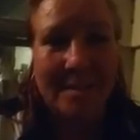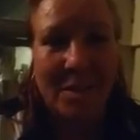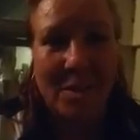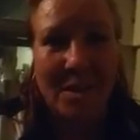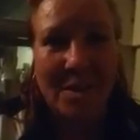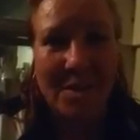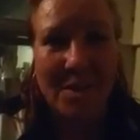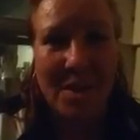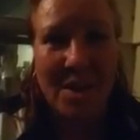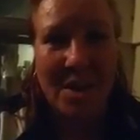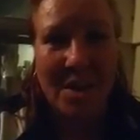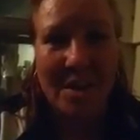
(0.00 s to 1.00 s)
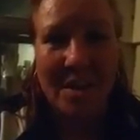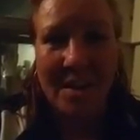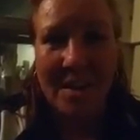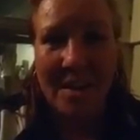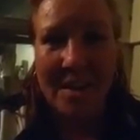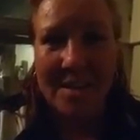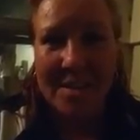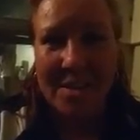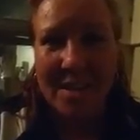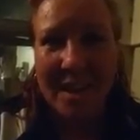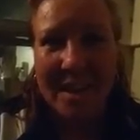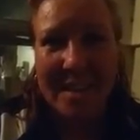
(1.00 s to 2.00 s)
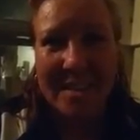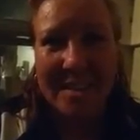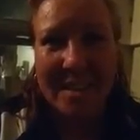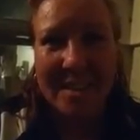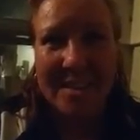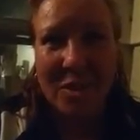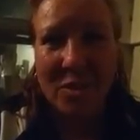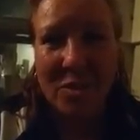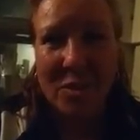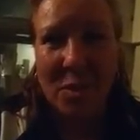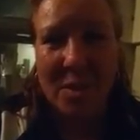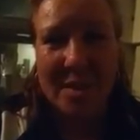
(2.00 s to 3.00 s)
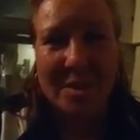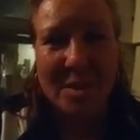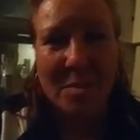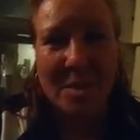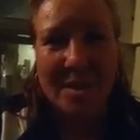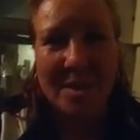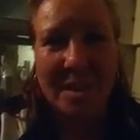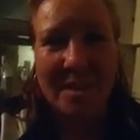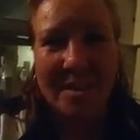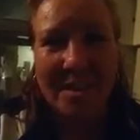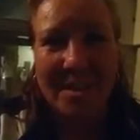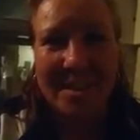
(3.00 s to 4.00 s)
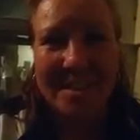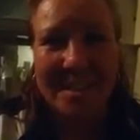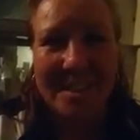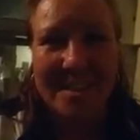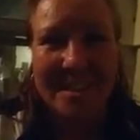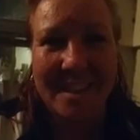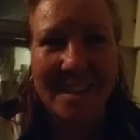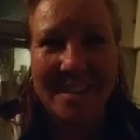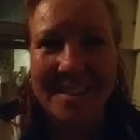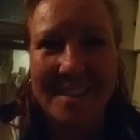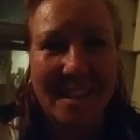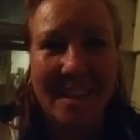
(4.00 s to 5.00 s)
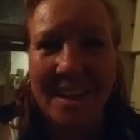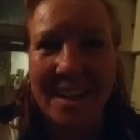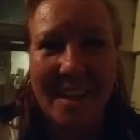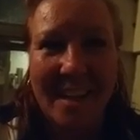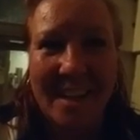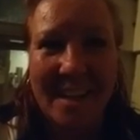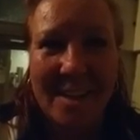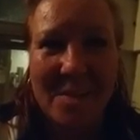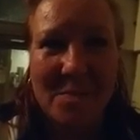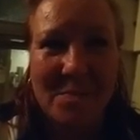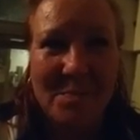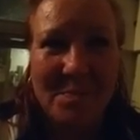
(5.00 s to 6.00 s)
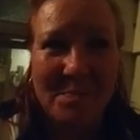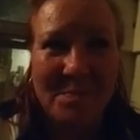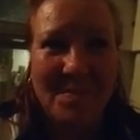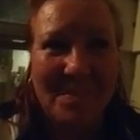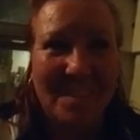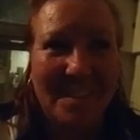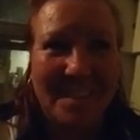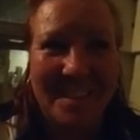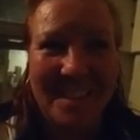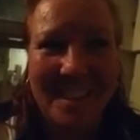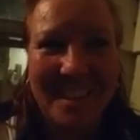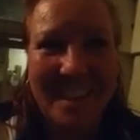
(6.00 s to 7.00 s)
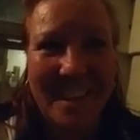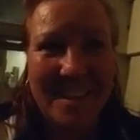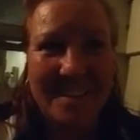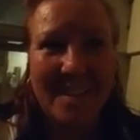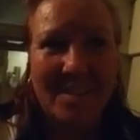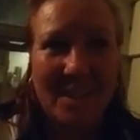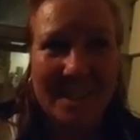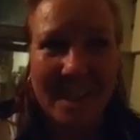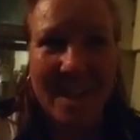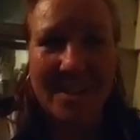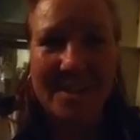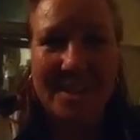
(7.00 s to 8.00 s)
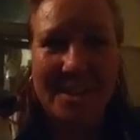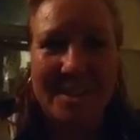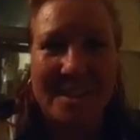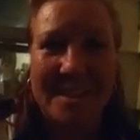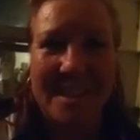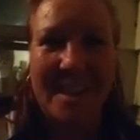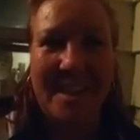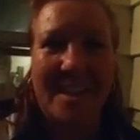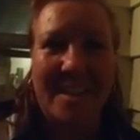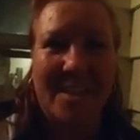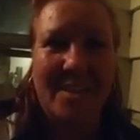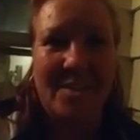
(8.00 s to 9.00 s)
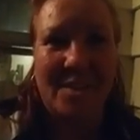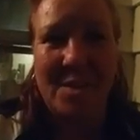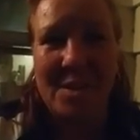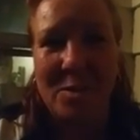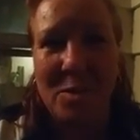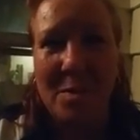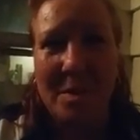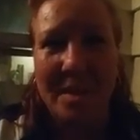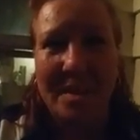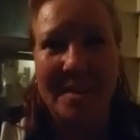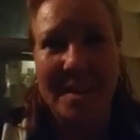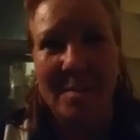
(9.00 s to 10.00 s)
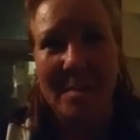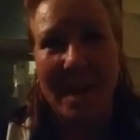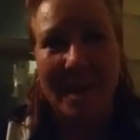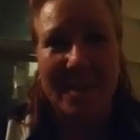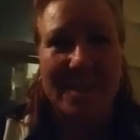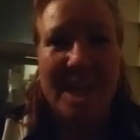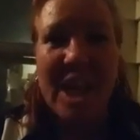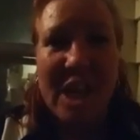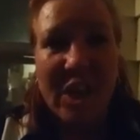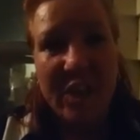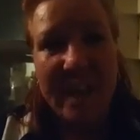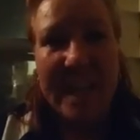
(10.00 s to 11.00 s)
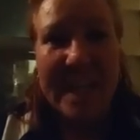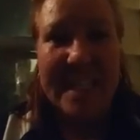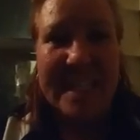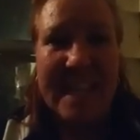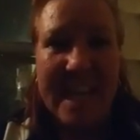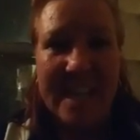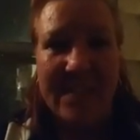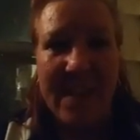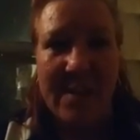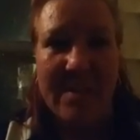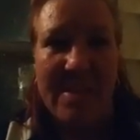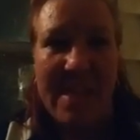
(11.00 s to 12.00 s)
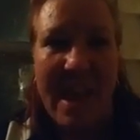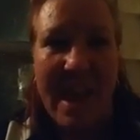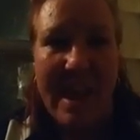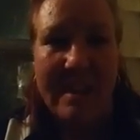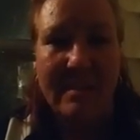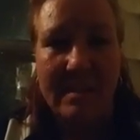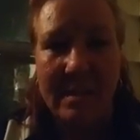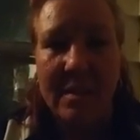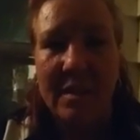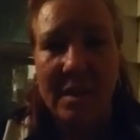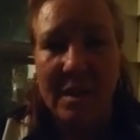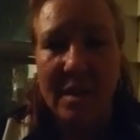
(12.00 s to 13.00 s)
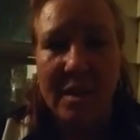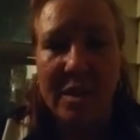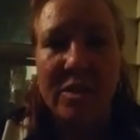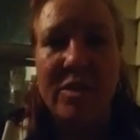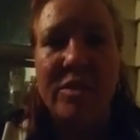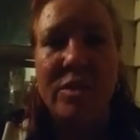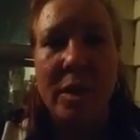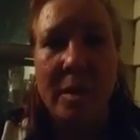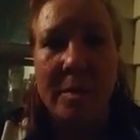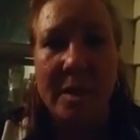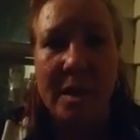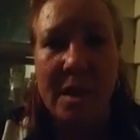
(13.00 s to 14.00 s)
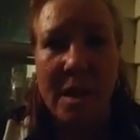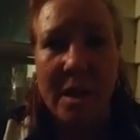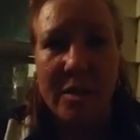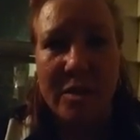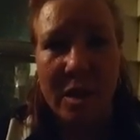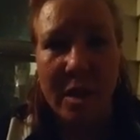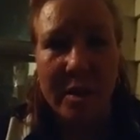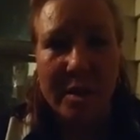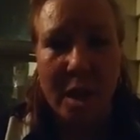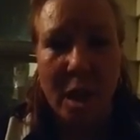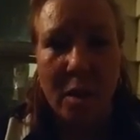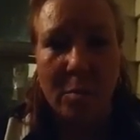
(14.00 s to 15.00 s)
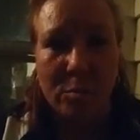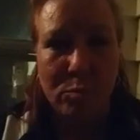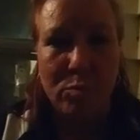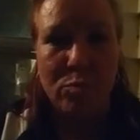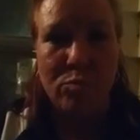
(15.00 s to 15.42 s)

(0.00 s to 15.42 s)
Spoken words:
going out with her. So ladies, like, don't focus so much on dick size. It's like my dad always used to say, you know, if a woman looks at a man and goes, "Who are you going to satisfy with that?" You just look him in the eye, son, and tell him,